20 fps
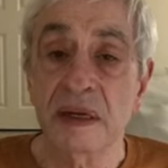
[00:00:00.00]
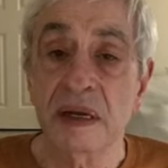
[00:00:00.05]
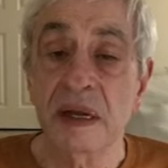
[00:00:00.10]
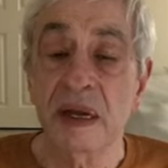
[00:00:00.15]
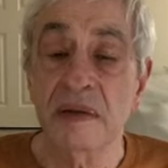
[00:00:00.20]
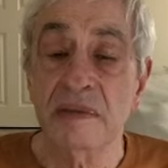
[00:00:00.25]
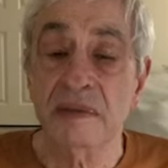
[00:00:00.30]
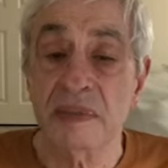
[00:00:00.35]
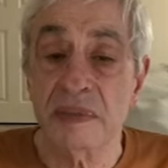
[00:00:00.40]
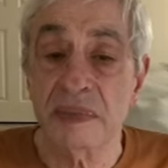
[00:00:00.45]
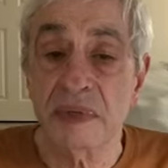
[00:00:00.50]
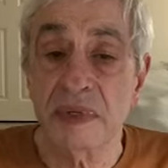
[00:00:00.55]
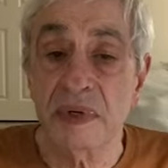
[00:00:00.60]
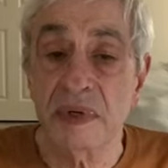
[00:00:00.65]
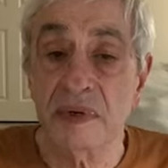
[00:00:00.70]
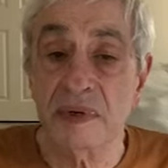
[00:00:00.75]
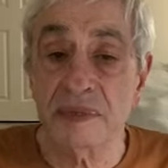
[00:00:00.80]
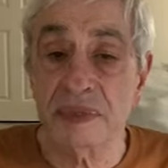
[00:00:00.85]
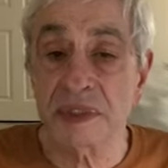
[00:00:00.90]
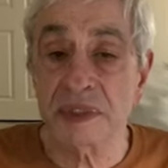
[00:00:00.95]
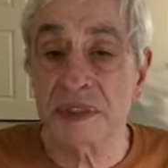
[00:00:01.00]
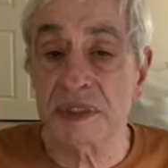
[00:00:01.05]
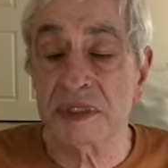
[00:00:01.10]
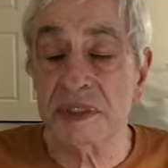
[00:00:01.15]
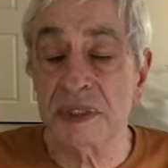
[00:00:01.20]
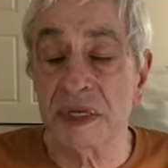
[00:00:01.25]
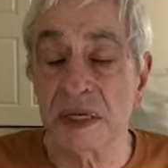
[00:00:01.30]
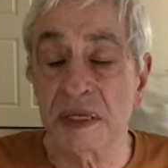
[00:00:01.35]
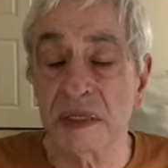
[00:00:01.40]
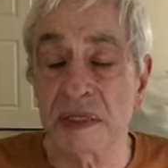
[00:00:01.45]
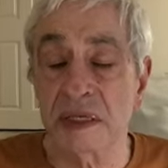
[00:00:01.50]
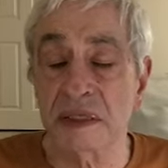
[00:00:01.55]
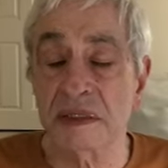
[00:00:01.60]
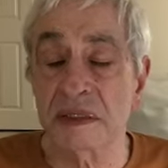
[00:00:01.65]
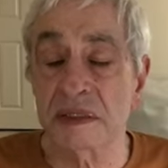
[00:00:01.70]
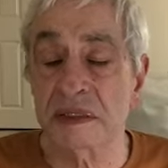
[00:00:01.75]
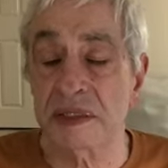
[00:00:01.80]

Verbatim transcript: I'm, you know, I'm just saying not to